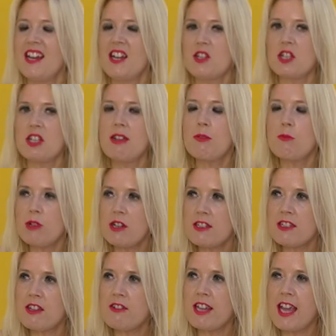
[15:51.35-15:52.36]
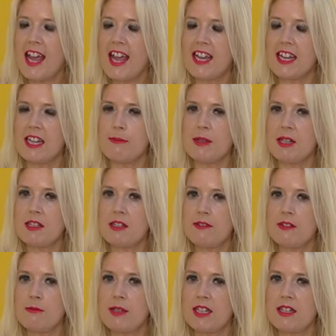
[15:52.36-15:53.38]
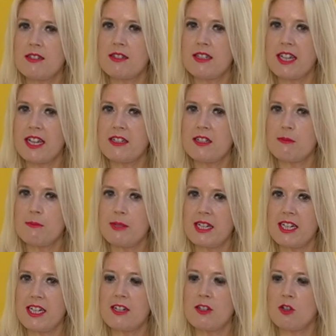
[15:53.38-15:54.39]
So it works okay because filmmakers tend to be